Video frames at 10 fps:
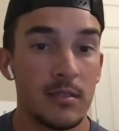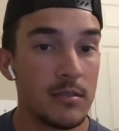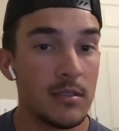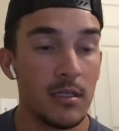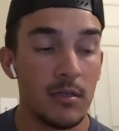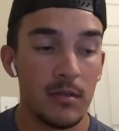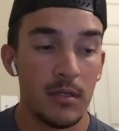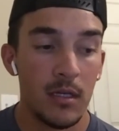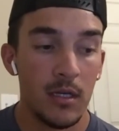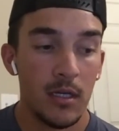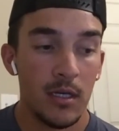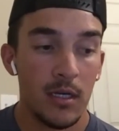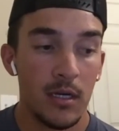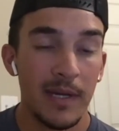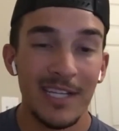and
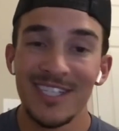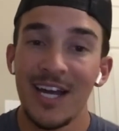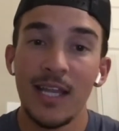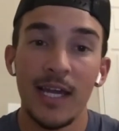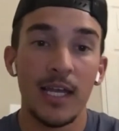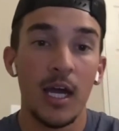it's not like